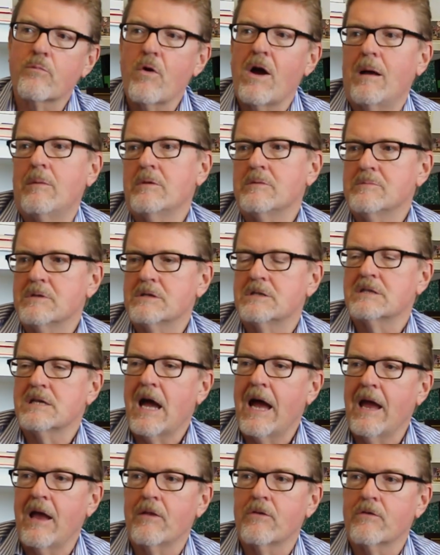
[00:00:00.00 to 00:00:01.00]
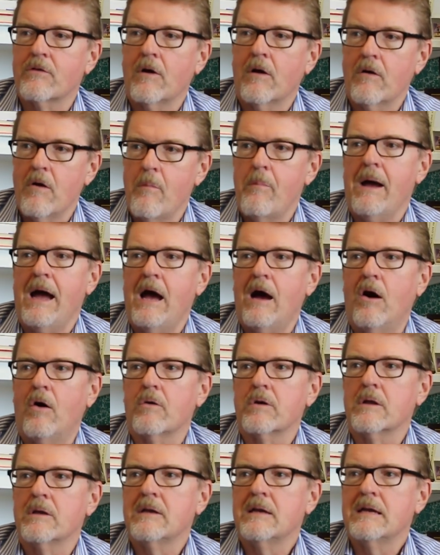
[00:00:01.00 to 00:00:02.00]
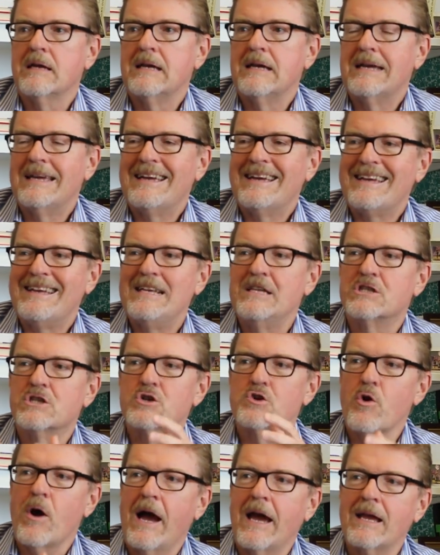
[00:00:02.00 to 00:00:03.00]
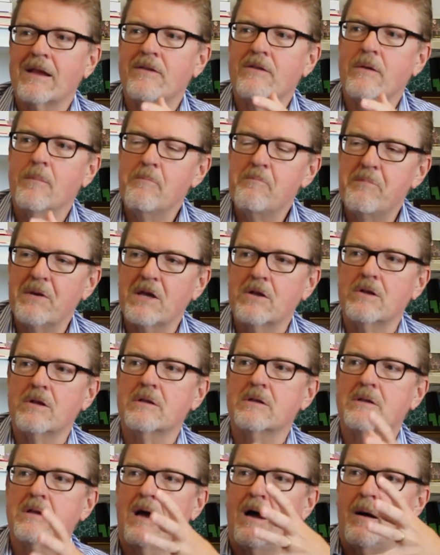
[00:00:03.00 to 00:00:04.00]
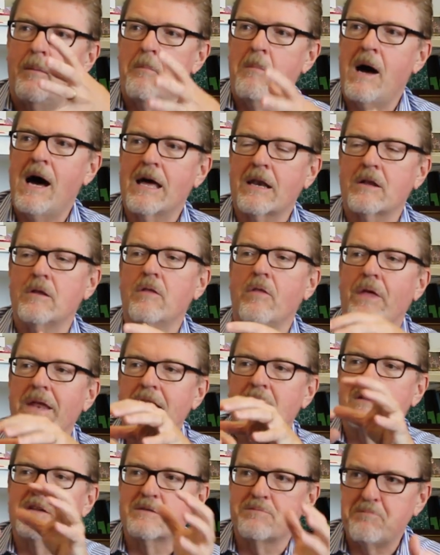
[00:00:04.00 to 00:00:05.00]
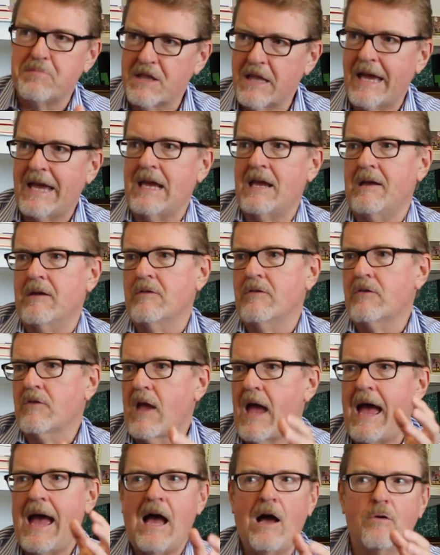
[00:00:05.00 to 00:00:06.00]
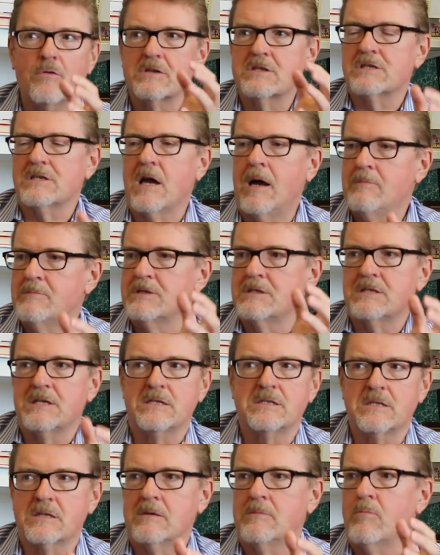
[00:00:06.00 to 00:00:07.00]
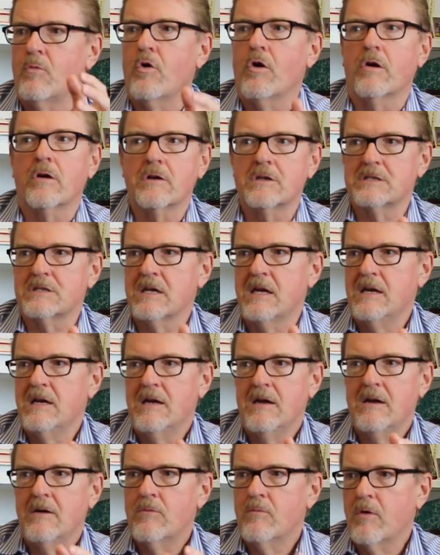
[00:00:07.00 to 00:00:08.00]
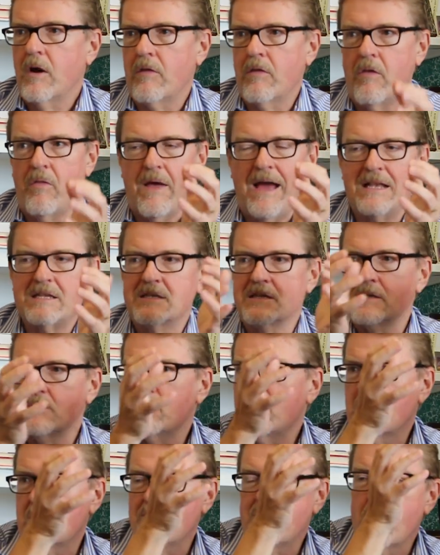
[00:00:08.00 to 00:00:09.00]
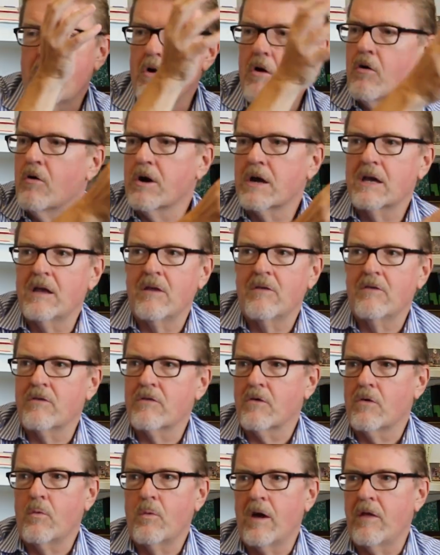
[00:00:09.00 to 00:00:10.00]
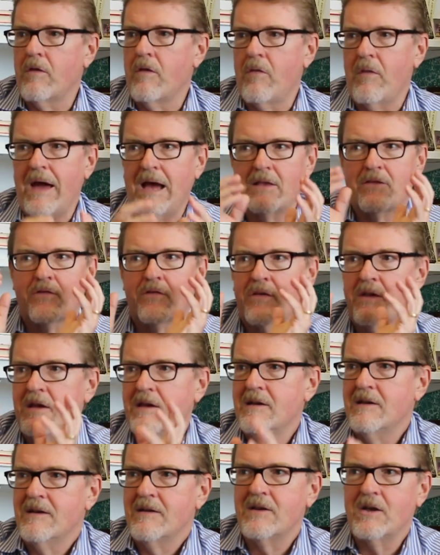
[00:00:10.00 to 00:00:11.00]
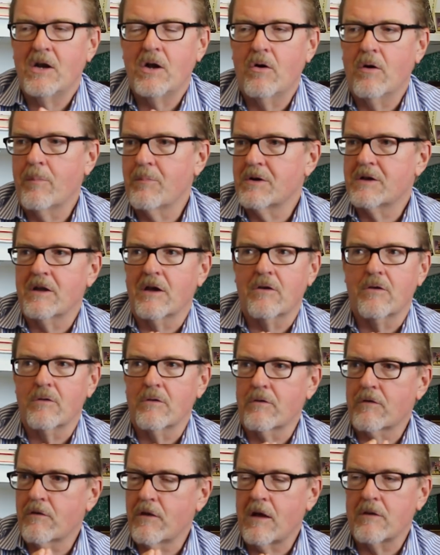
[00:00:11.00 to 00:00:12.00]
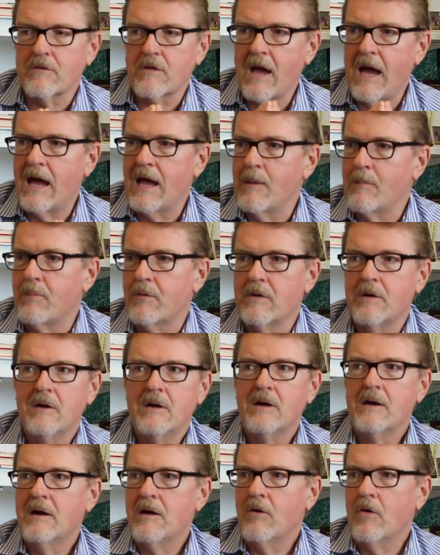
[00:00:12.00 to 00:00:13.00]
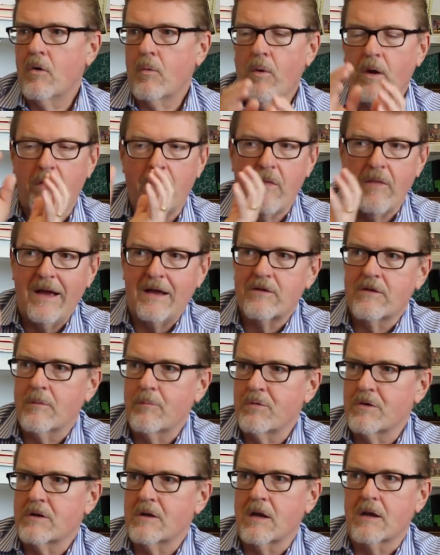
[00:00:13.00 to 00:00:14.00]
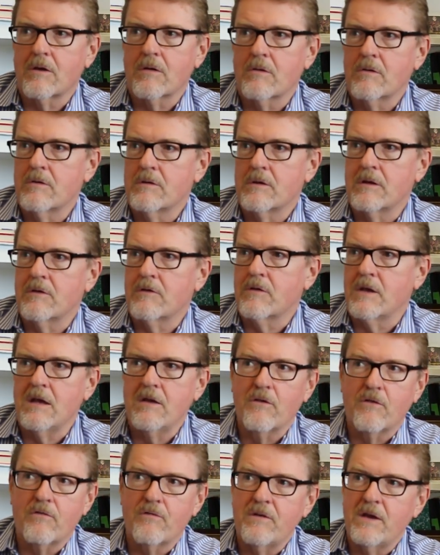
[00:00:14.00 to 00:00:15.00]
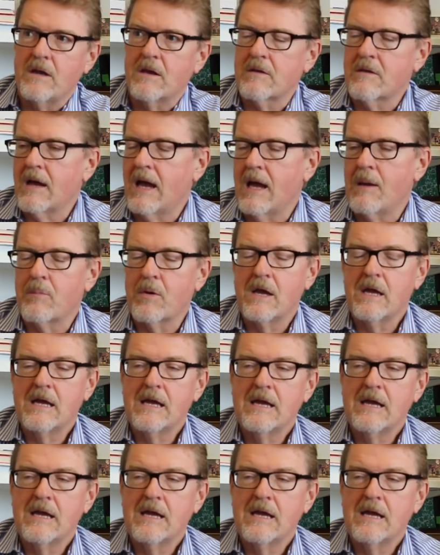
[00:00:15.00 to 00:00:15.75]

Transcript: problems in science are about is trying to build a model that explains how some system works, whether that's one of our organs or whether that's, you know, a particular cell type or whether that's a particular disease phenotype.